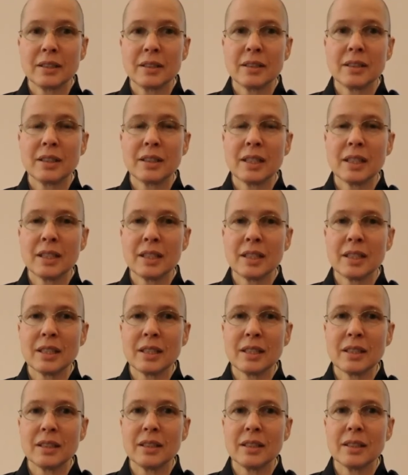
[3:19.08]
the
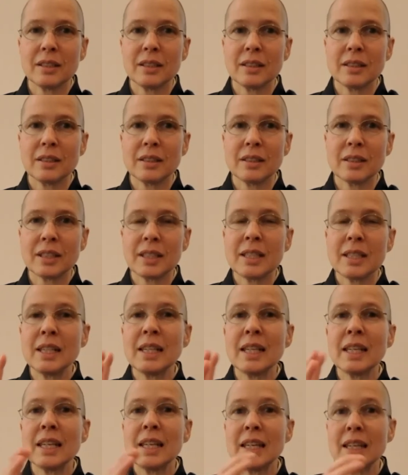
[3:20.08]

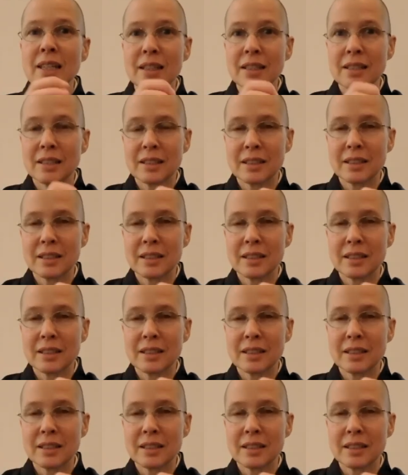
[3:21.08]
need